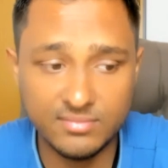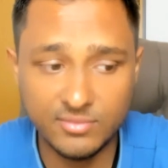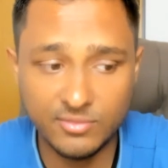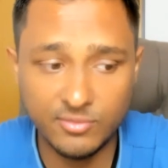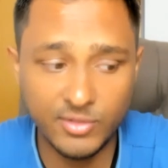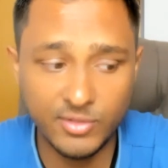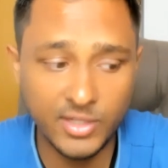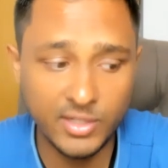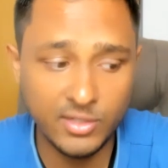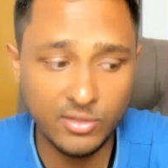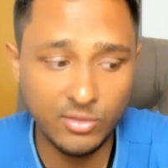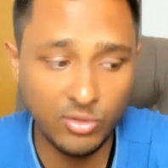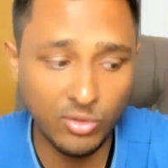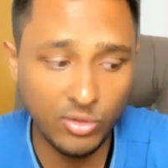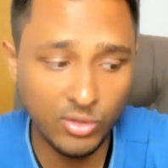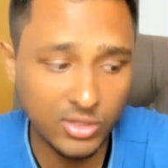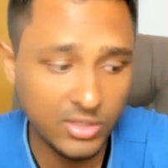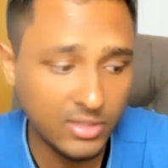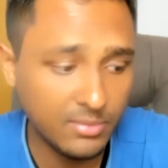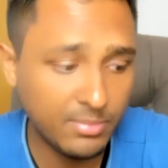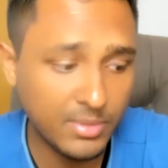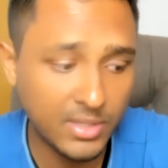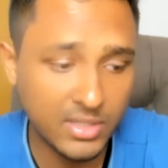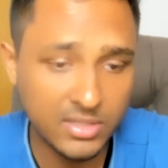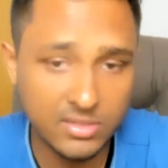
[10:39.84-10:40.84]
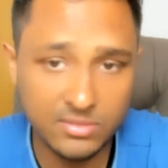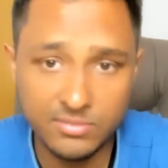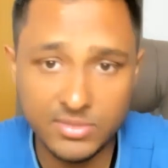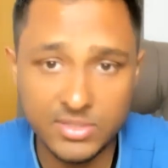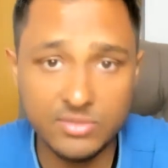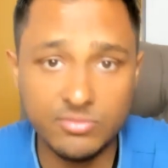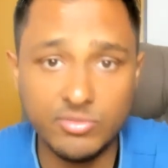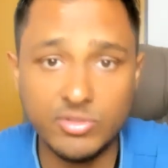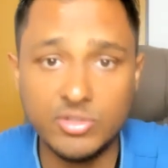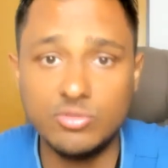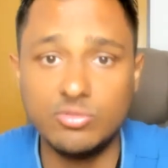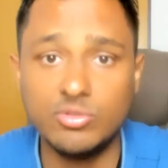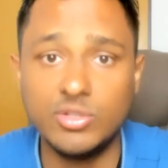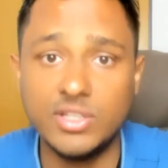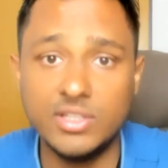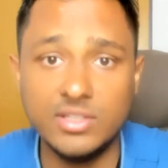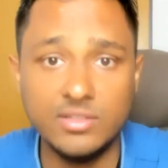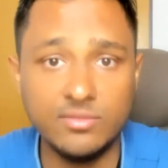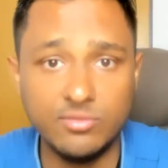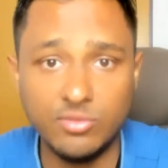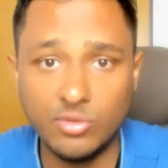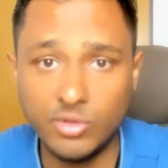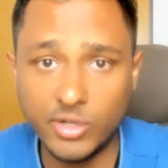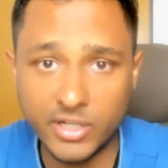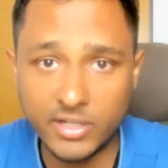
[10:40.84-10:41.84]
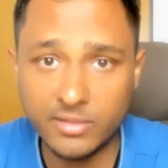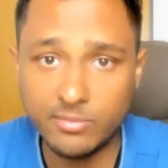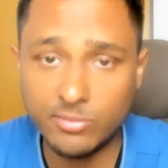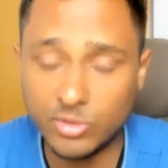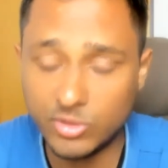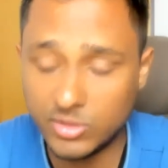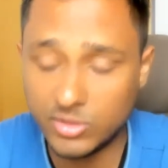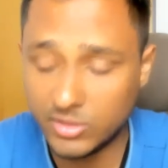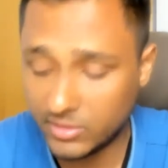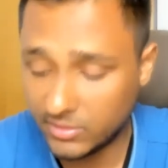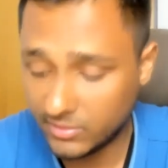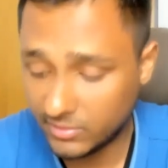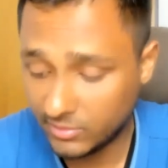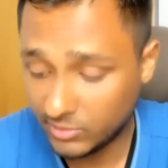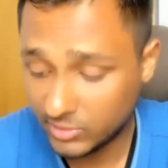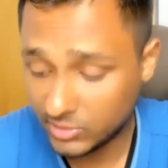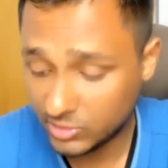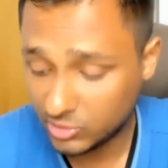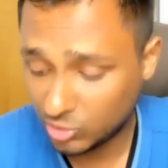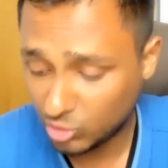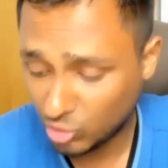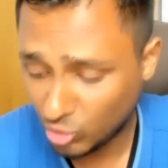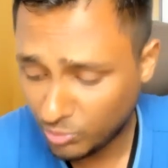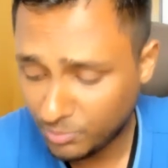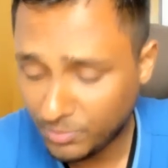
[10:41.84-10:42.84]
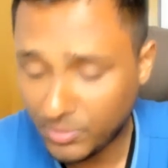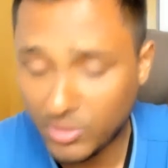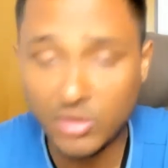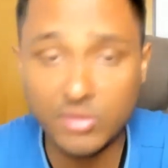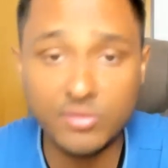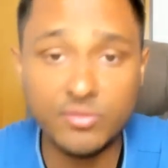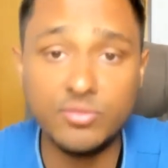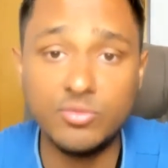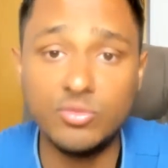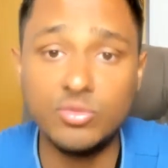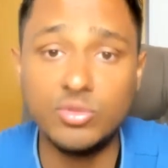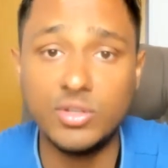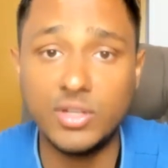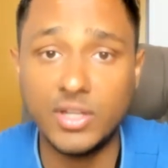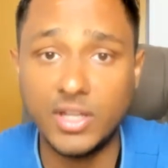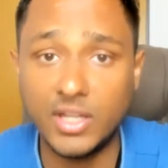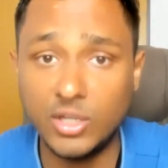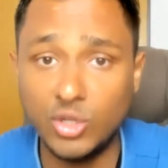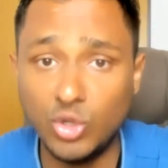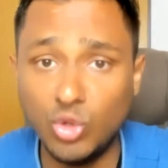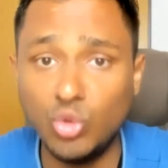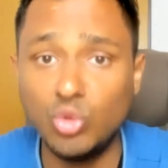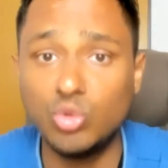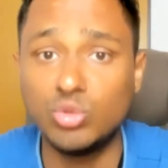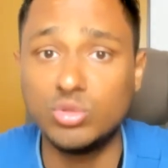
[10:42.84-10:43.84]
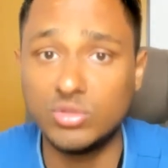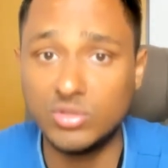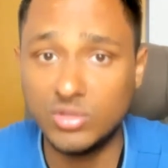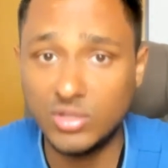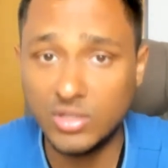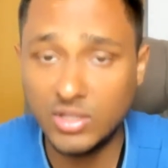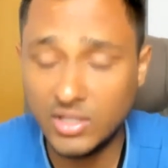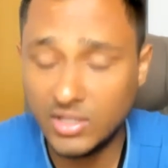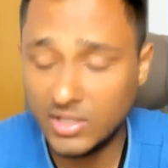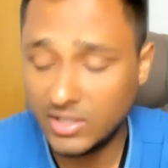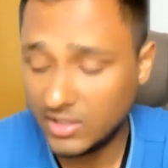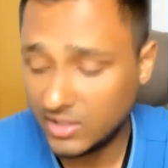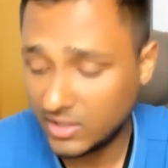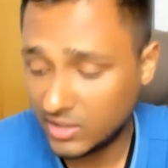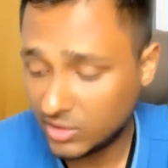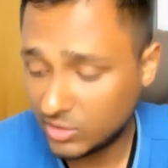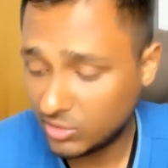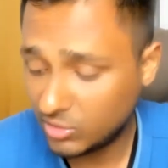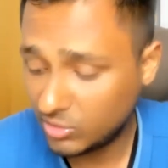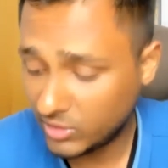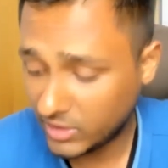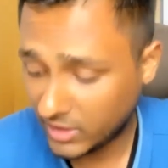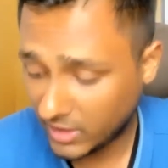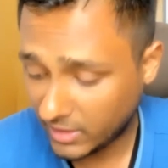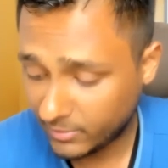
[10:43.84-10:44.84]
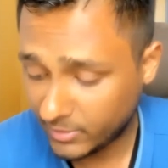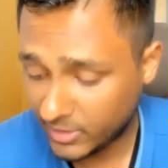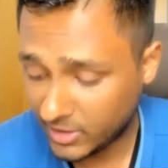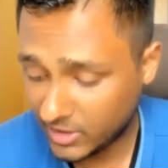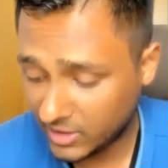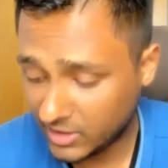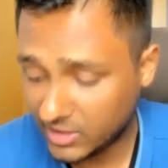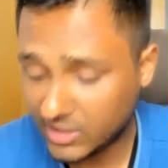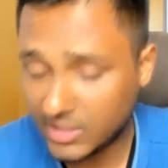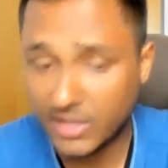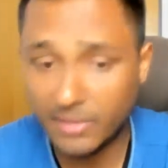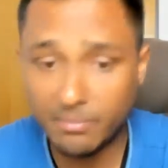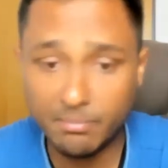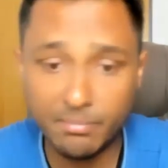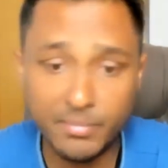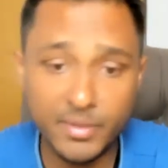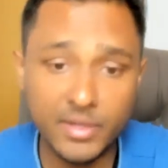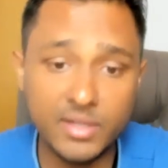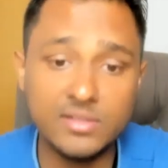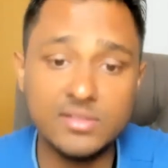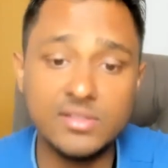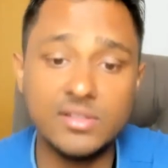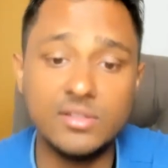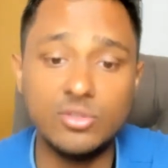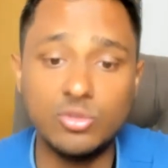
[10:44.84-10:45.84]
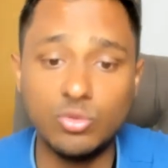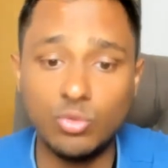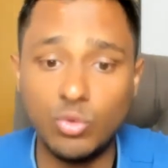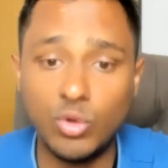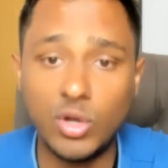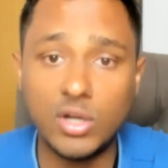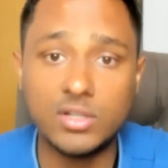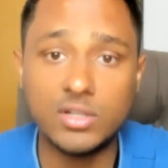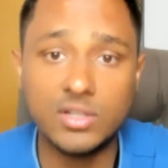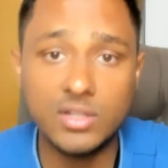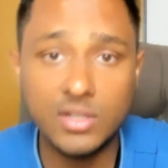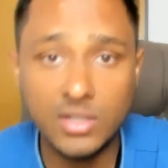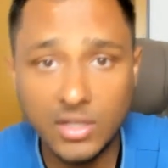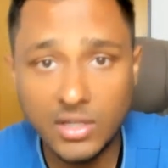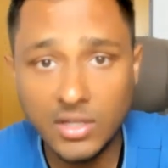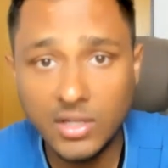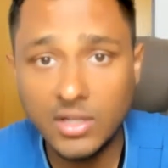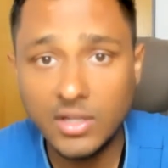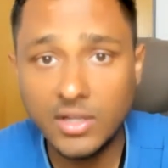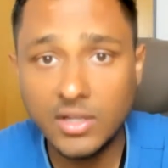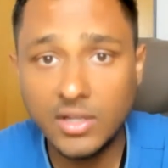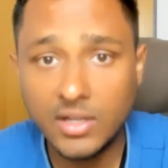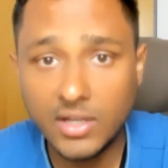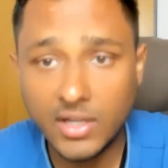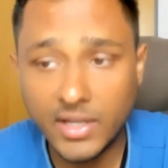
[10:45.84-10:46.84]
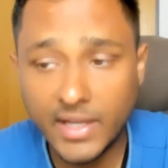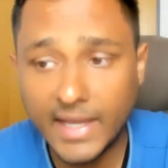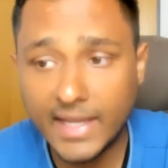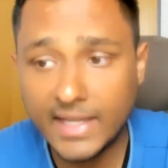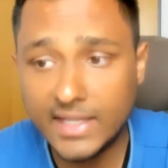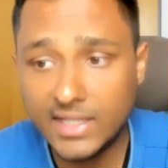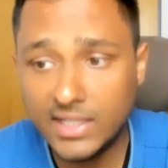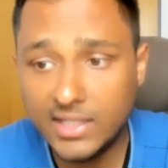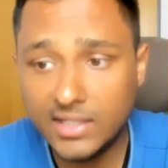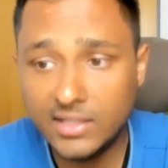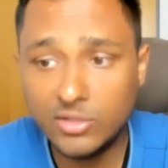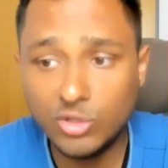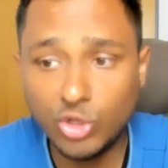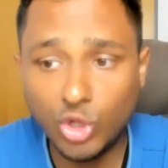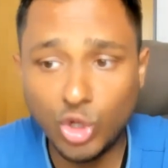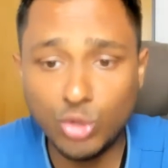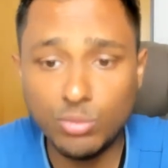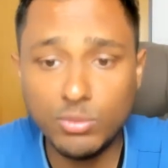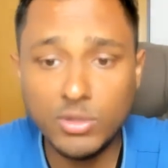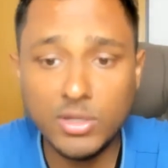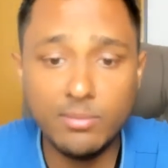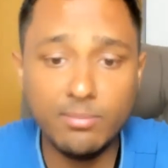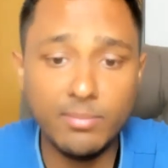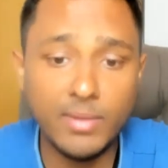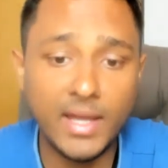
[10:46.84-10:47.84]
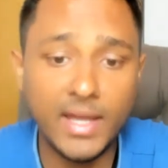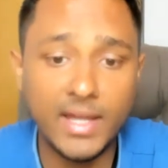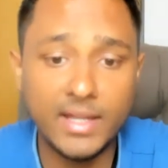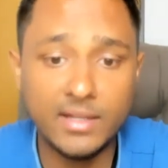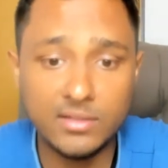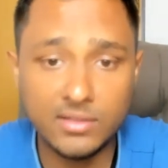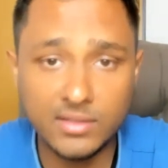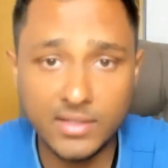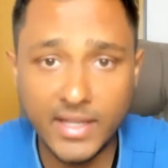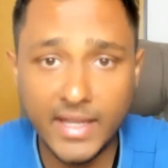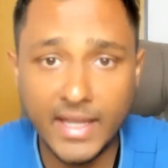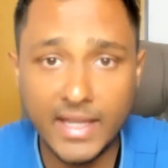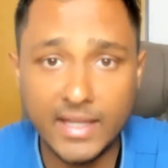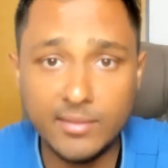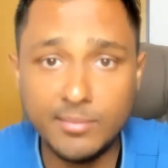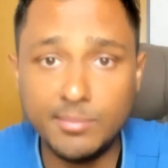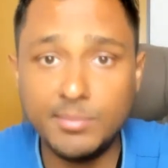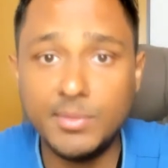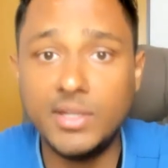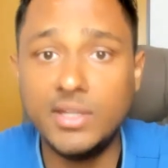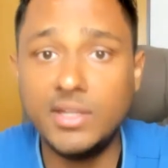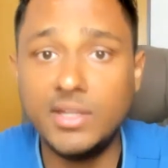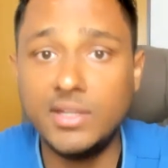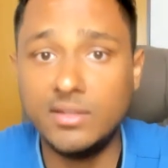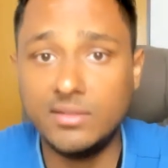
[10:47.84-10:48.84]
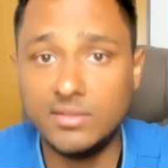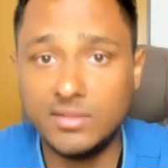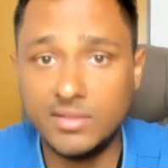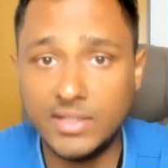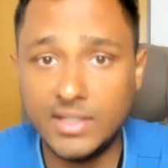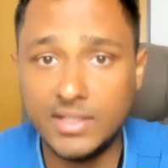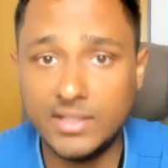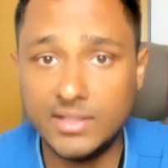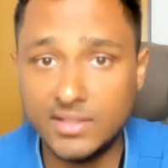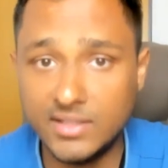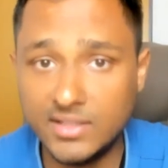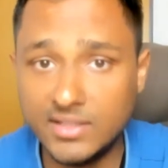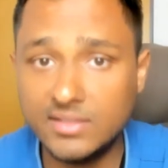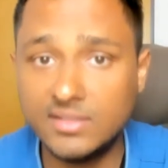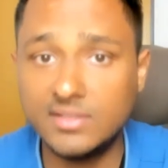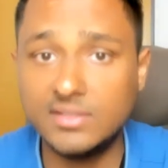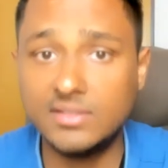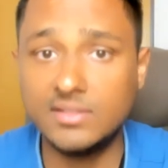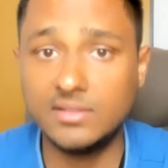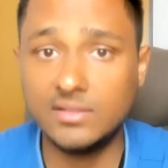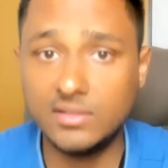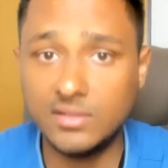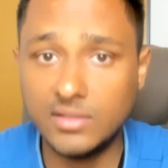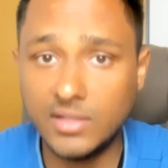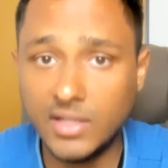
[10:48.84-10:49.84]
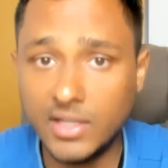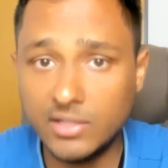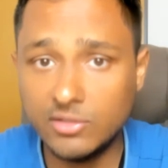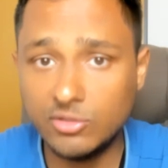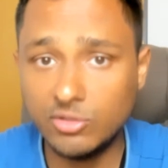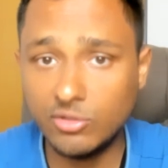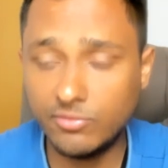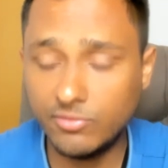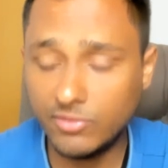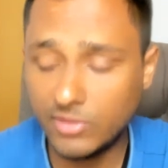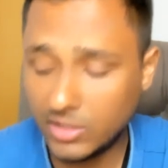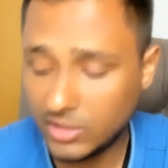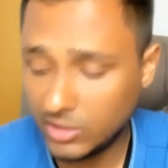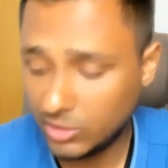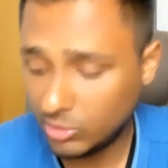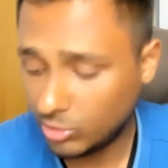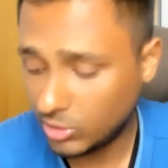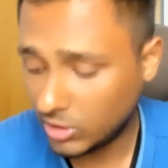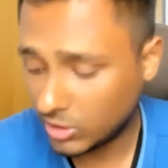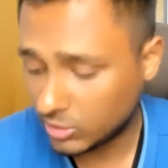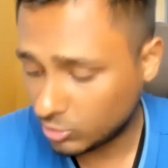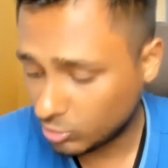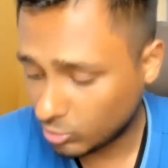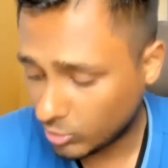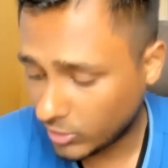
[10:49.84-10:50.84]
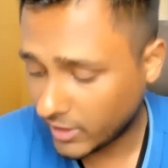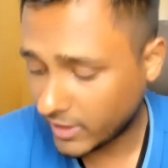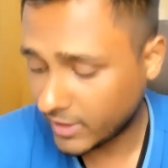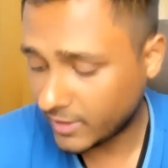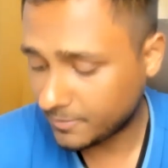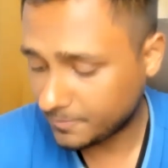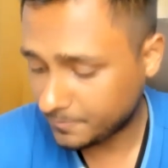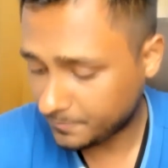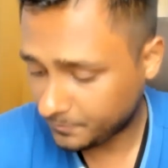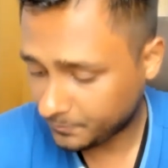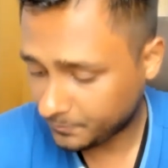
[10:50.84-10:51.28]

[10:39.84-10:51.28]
when all the Pandavas were together. Forget about that. He was so powerful alone. You know, I mean, in comparison to what any normal man can be in this age of Kali Yuga today.